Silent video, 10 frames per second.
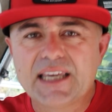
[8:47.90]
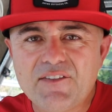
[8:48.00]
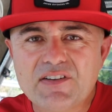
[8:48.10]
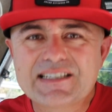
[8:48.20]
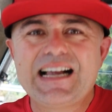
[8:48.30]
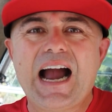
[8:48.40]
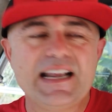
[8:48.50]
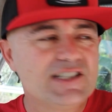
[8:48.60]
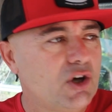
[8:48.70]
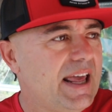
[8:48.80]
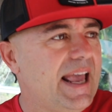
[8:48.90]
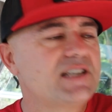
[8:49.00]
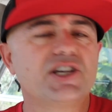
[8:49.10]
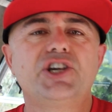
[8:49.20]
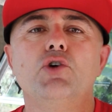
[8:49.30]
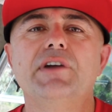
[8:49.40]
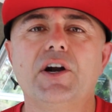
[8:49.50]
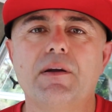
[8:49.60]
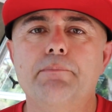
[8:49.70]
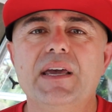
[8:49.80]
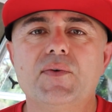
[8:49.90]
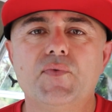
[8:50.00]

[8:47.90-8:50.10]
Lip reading: give us guidance on executing on a big